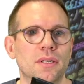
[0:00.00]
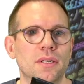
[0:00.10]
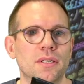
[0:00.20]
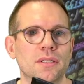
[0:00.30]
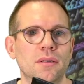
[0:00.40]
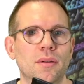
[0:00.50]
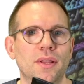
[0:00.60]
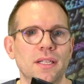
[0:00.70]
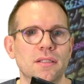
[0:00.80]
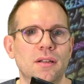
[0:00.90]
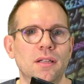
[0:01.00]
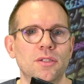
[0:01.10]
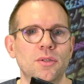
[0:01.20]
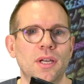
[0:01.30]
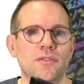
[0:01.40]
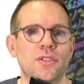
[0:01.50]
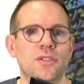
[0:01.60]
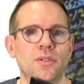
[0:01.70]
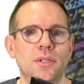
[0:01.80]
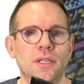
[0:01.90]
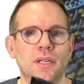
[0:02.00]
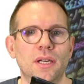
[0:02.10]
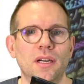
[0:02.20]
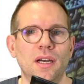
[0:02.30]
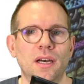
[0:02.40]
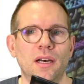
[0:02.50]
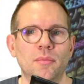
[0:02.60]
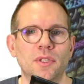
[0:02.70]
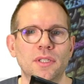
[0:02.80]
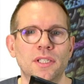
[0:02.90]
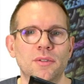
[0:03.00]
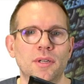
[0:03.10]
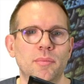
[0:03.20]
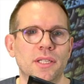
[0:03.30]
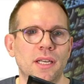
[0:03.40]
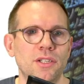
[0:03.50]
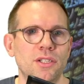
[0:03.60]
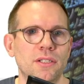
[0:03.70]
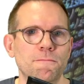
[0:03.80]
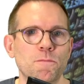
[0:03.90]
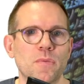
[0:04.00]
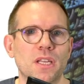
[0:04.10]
So that's all you have to do in your application.